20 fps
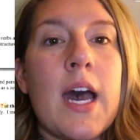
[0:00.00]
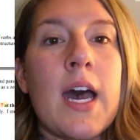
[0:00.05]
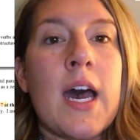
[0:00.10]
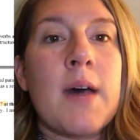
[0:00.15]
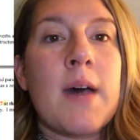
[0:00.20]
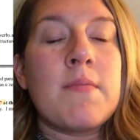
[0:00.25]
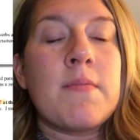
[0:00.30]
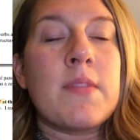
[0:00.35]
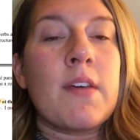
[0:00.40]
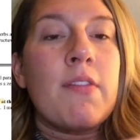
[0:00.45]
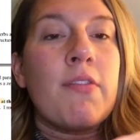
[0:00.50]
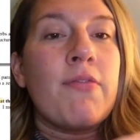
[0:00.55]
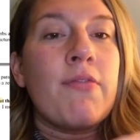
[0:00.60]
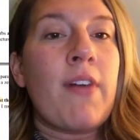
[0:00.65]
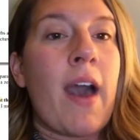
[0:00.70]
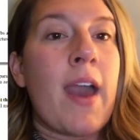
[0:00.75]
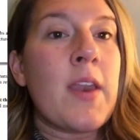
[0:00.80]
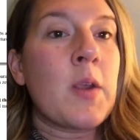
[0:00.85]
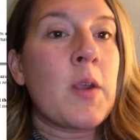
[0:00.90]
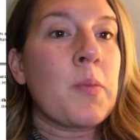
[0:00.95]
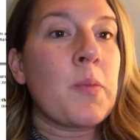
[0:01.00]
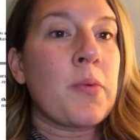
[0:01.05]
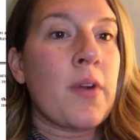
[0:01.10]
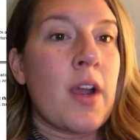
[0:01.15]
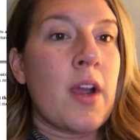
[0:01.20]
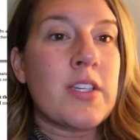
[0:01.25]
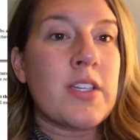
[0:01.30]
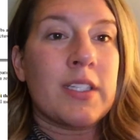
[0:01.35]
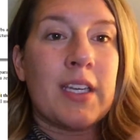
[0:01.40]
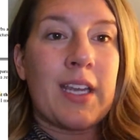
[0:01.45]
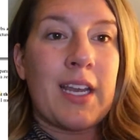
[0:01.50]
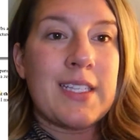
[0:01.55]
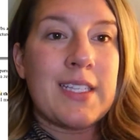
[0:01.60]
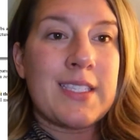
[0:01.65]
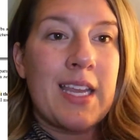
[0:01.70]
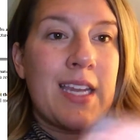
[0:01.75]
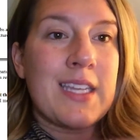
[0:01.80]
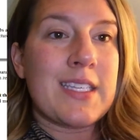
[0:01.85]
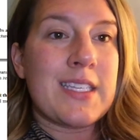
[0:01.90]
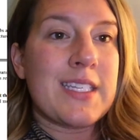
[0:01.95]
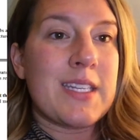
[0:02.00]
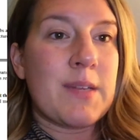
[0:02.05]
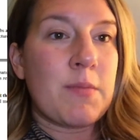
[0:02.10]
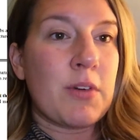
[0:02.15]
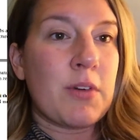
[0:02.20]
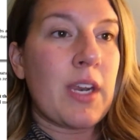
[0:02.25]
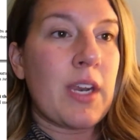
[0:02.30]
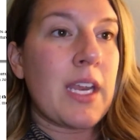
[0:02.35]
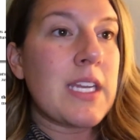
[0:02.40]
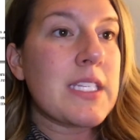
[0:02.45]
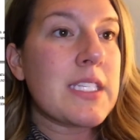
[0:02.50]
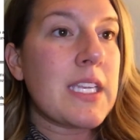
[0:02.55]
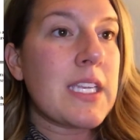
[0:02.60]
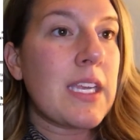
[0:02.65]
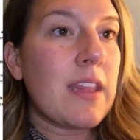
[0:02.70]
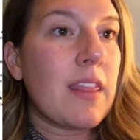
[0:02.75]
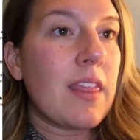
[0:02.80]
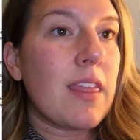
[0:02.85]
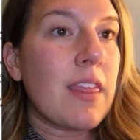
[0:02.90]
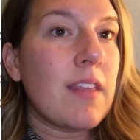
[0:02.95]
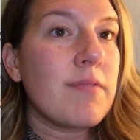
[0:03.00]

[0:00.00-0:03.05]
The final project, like I said, is December 19th.